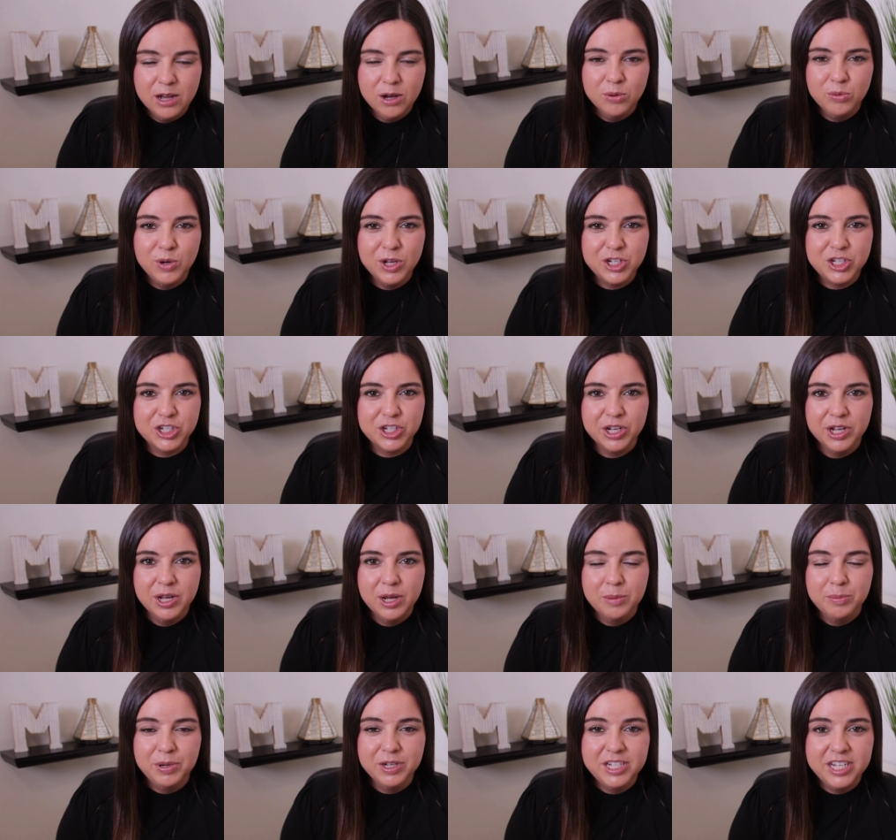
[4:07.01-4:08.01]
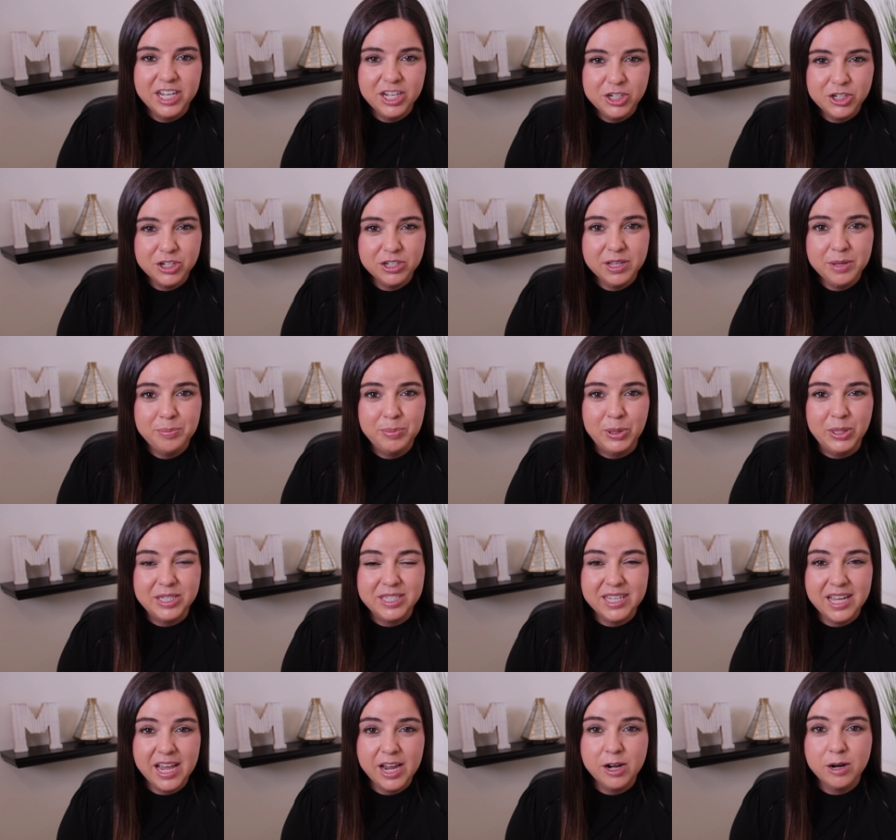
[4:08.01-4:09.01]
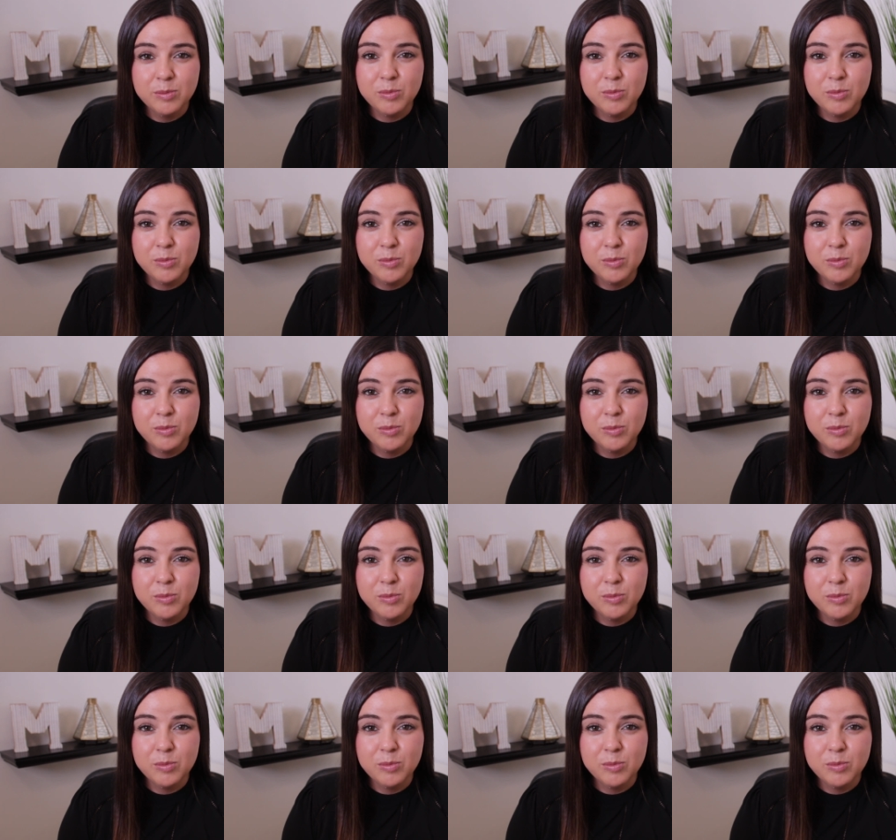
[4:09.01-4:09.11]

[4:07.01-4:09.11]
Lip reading: which potentially puts it in